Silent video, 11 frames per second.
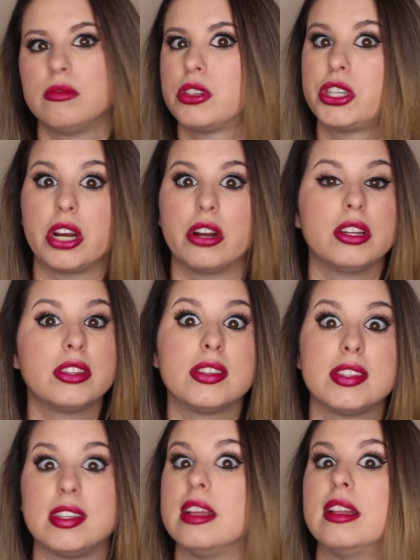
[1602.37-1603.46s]
staring at the
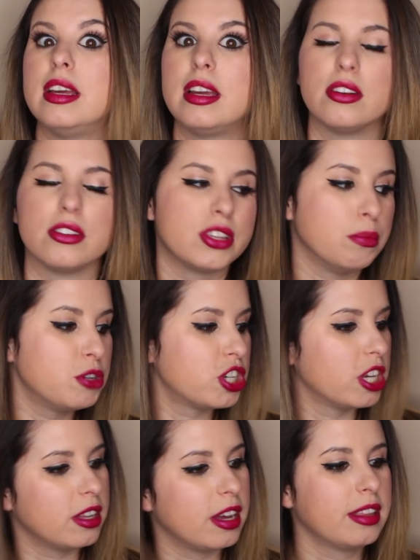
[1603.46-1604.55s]
ceiling or some
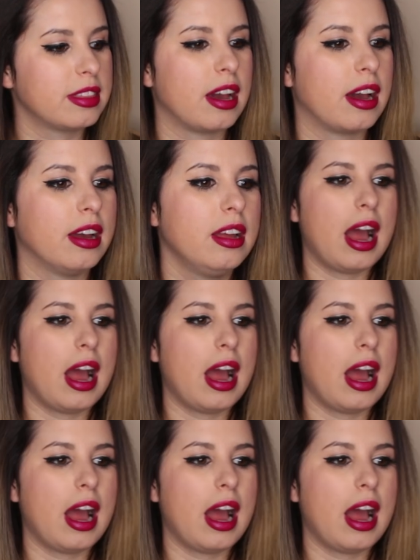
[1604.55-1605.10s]
shit like that.